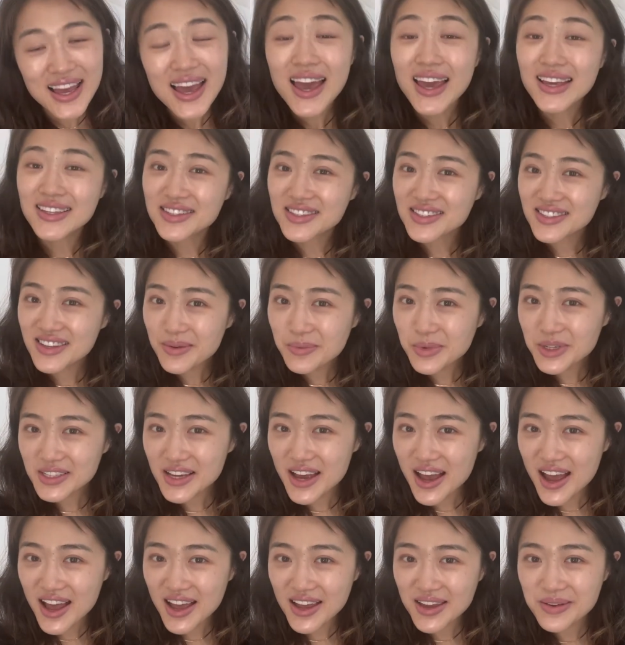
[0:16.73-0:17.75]
it's
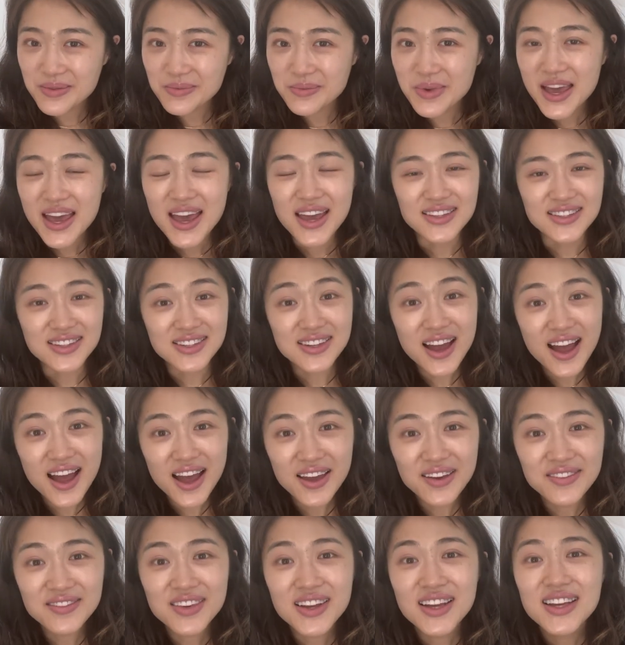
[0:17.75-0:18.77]
summertime. It's
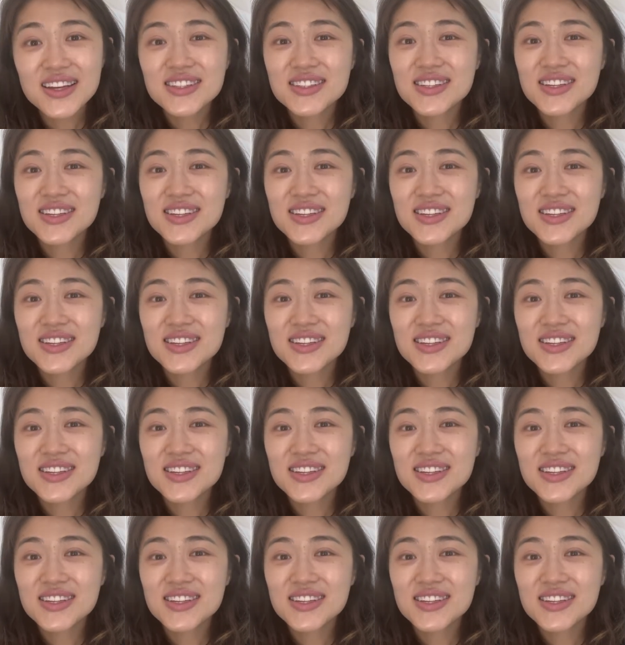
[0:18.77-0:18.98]
time